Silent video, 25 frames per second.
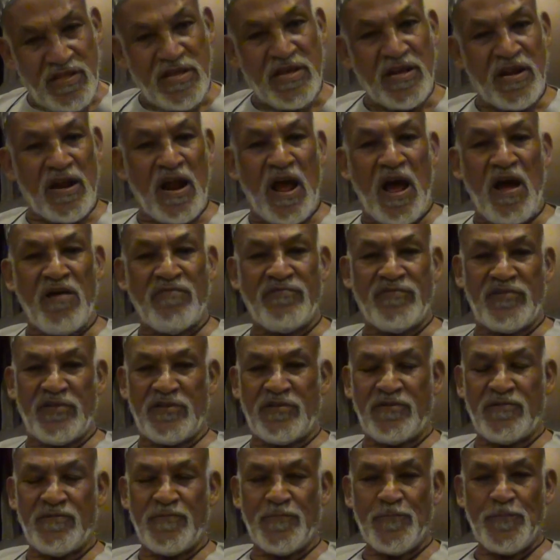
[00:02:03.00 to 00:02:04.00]
thereafter.
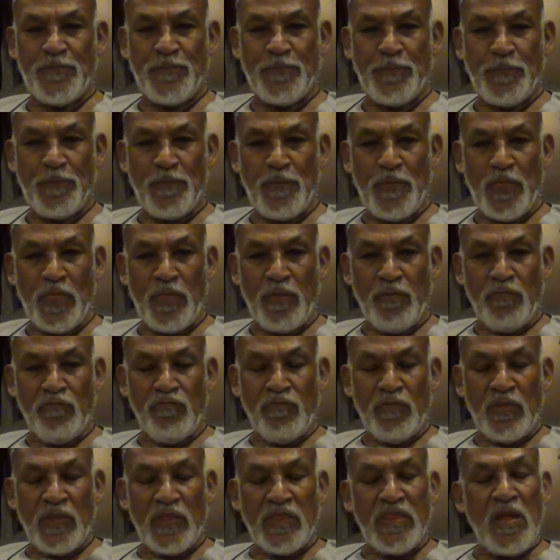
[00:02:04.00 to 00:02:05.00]

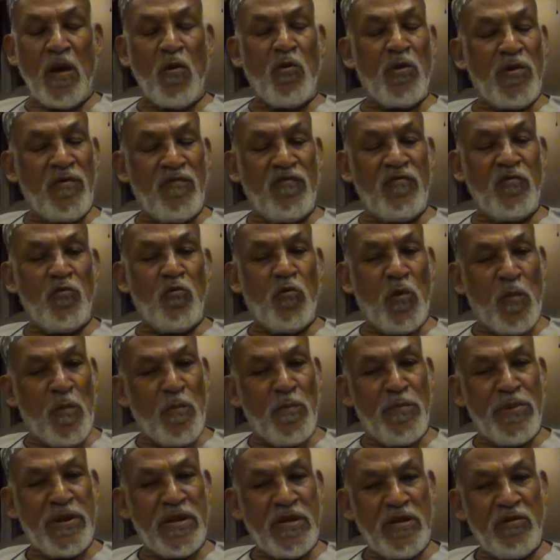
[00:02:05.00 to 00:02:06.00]
Now, if you
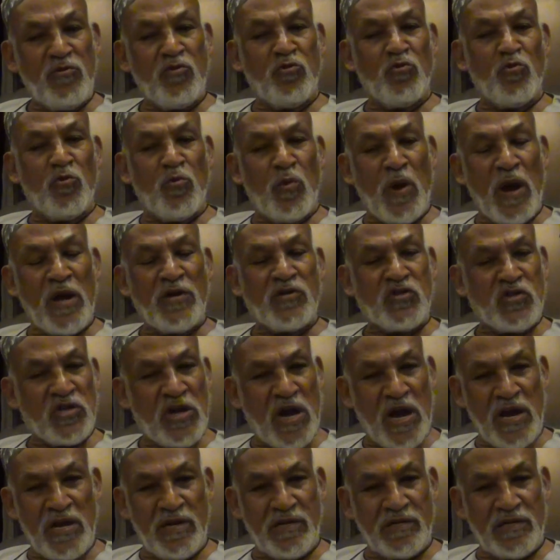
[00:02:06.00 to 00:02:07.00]
bring to a
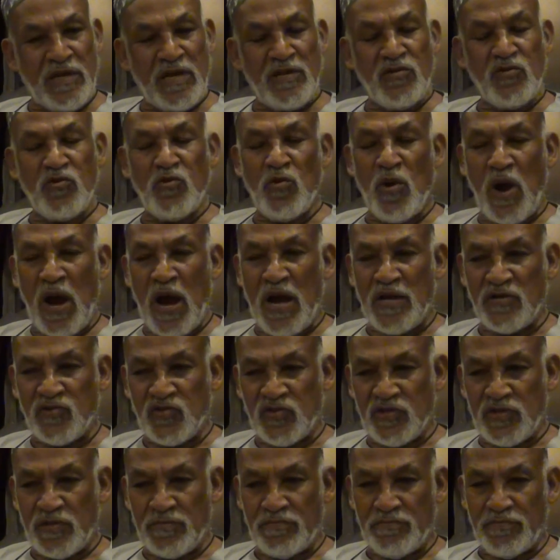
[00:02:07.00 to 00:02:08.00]
child and you
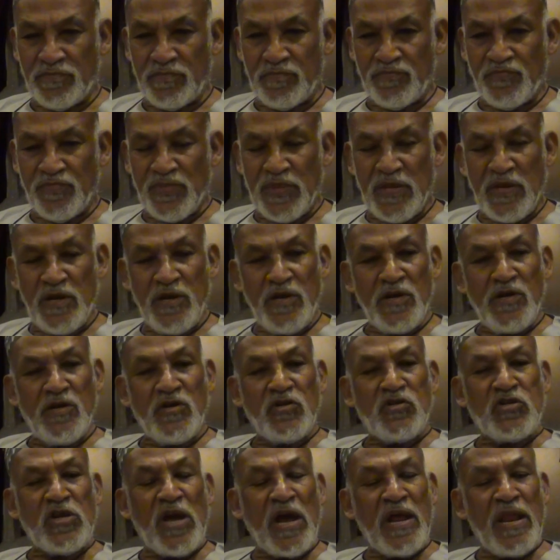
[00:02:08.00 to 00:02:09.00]
ask,
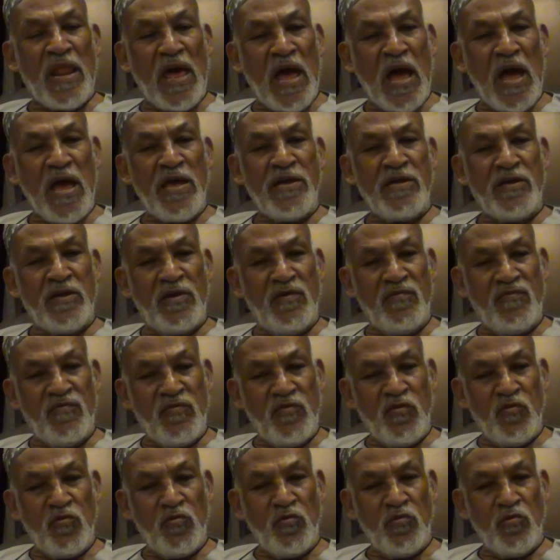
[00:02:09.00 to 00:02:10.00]
shall I give
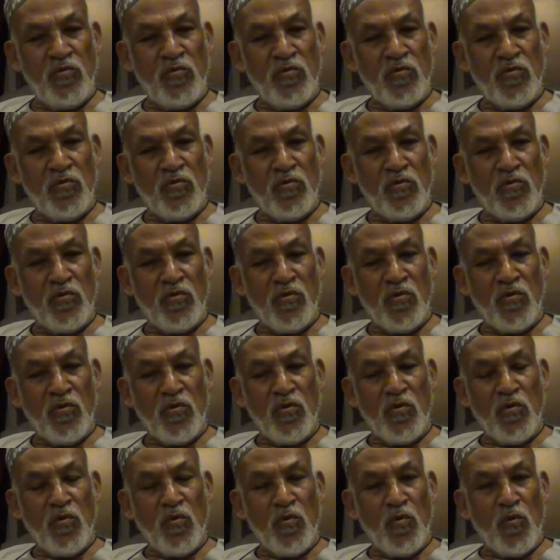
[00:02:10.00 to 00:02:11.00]
you
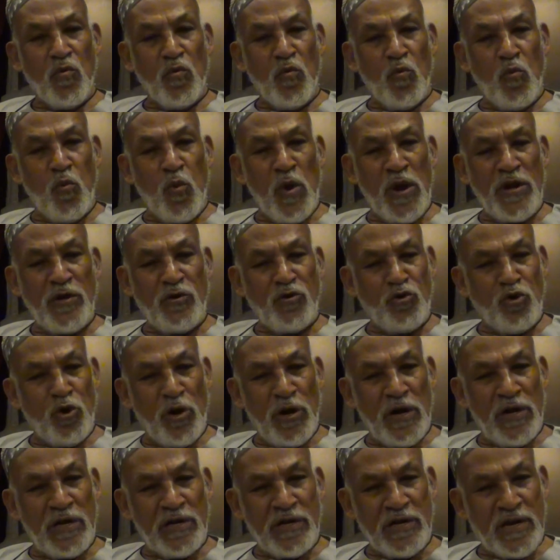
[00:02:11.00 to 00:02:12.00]

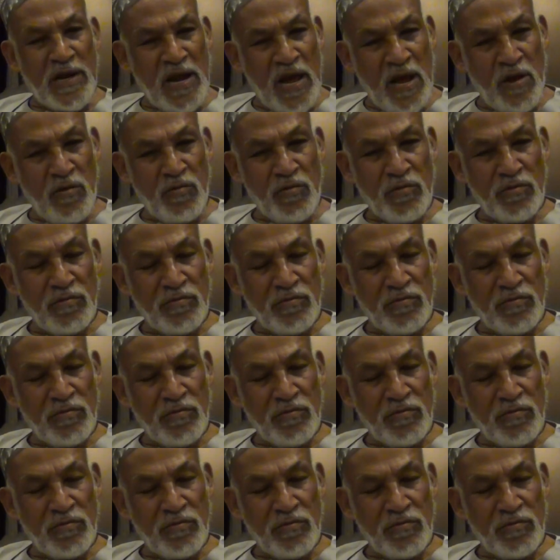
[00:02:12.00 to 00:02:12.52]
$1 now?